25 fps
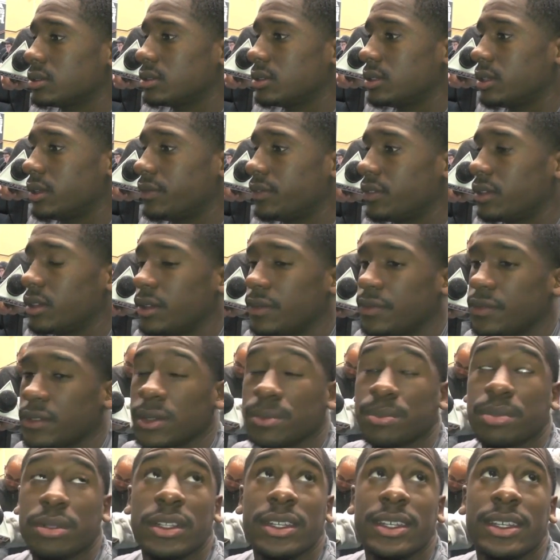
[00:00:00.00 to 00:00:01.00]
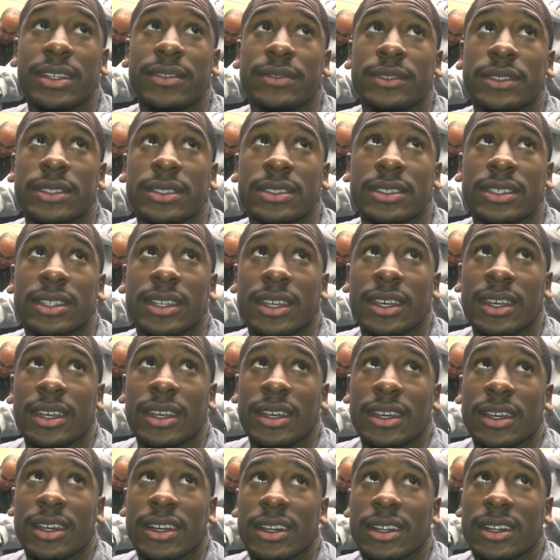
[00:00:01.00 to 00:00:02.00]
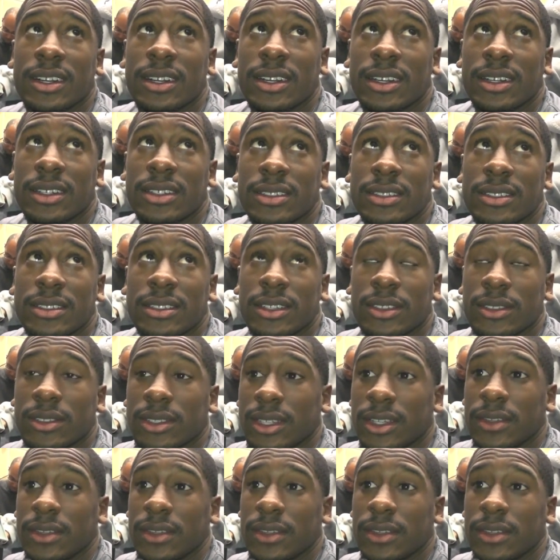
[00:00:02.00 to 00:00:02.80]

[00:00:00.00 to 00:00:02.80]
If you're playing for, the